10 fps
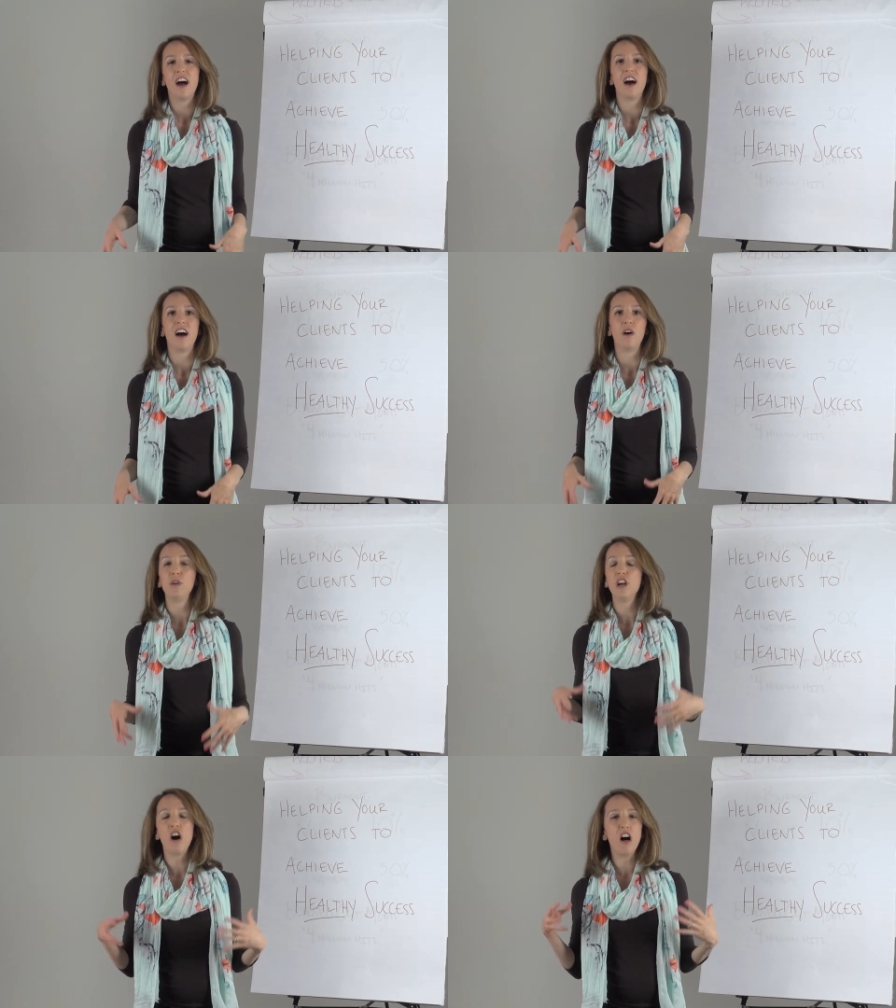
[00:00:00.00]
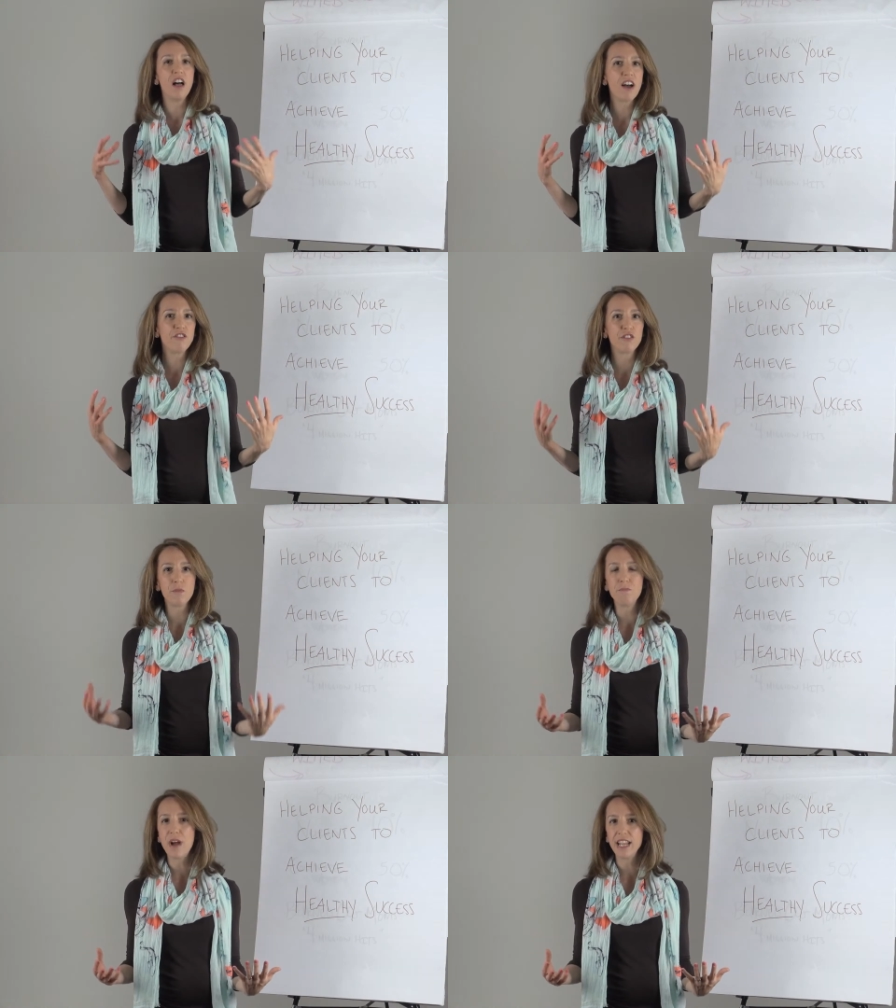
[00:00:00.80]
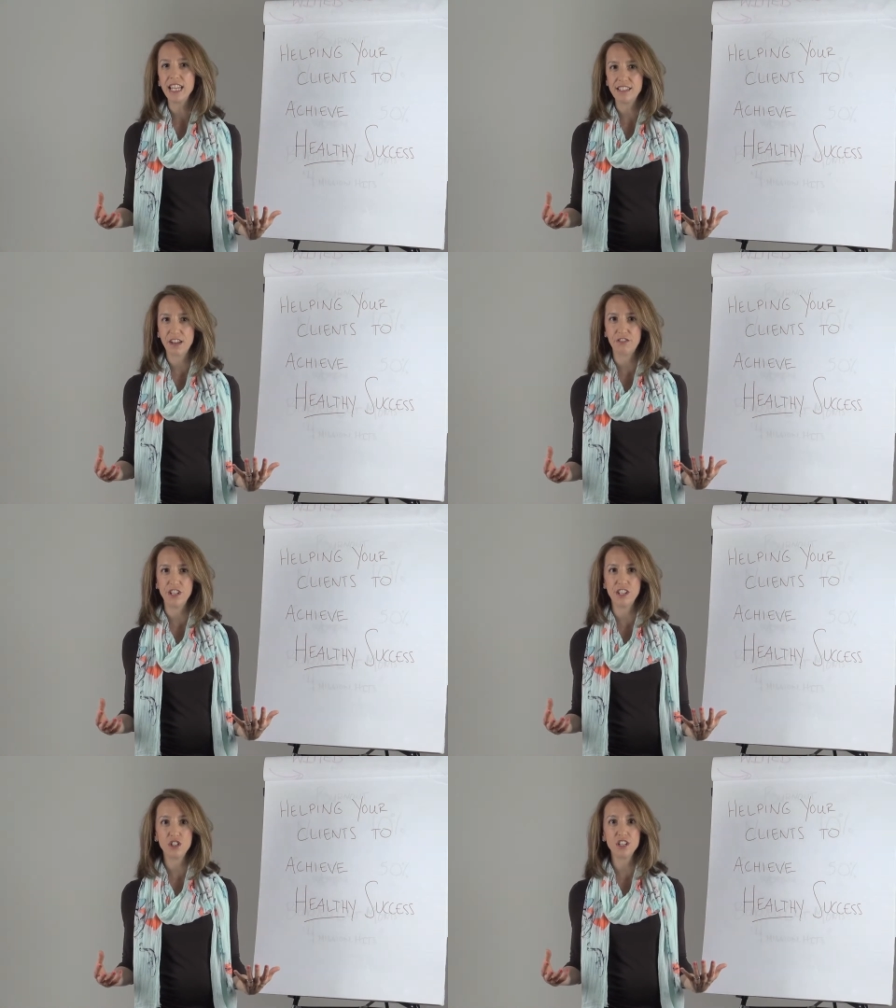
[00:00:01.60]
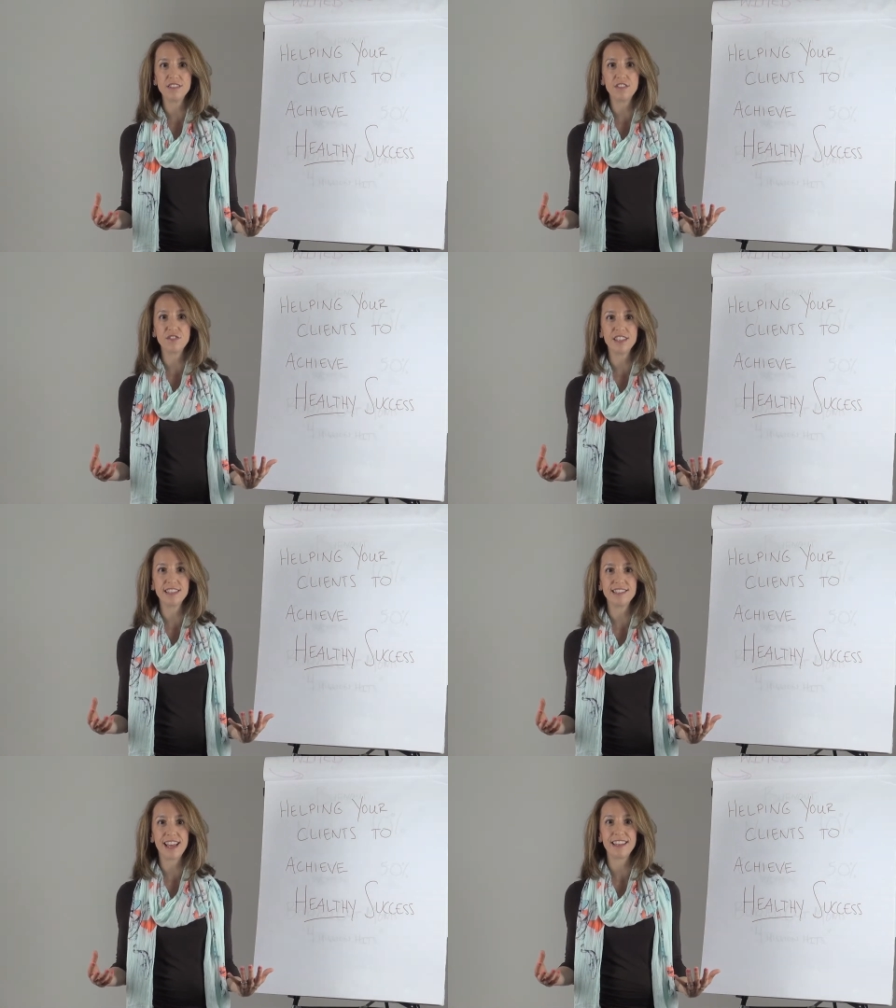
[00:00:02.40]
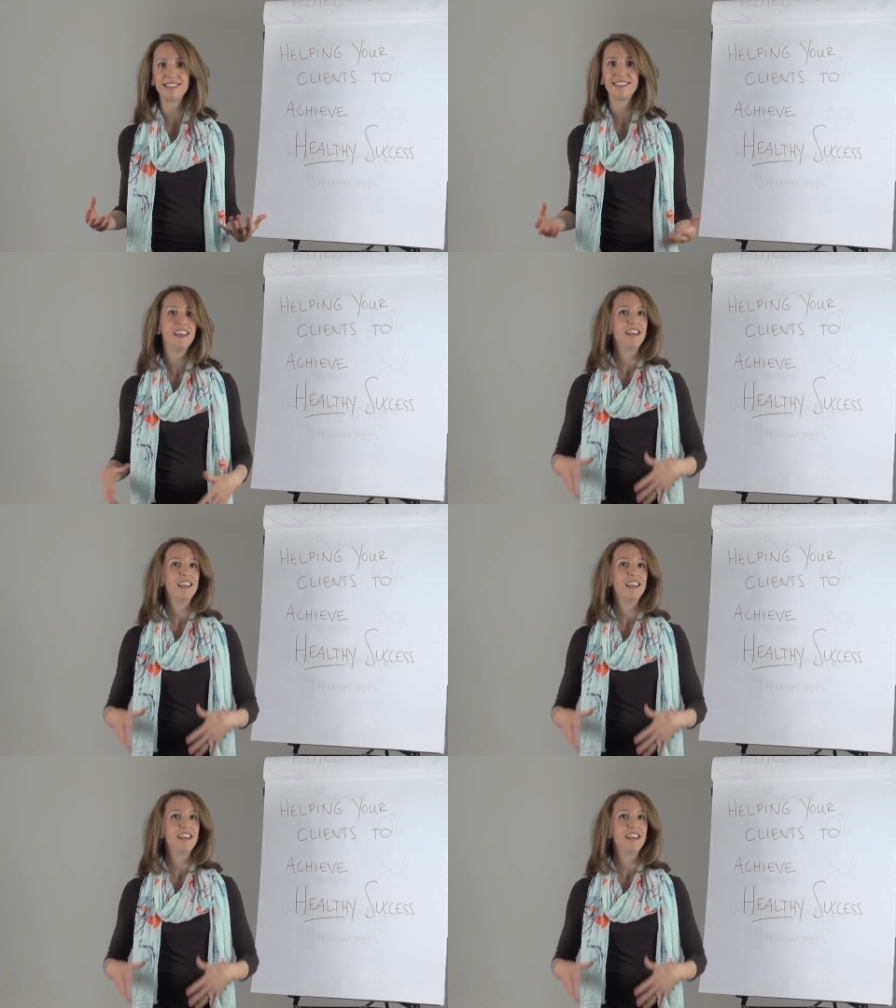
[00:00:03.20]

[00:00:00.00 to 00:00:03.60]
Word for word: Uh, we all have many definitions of success.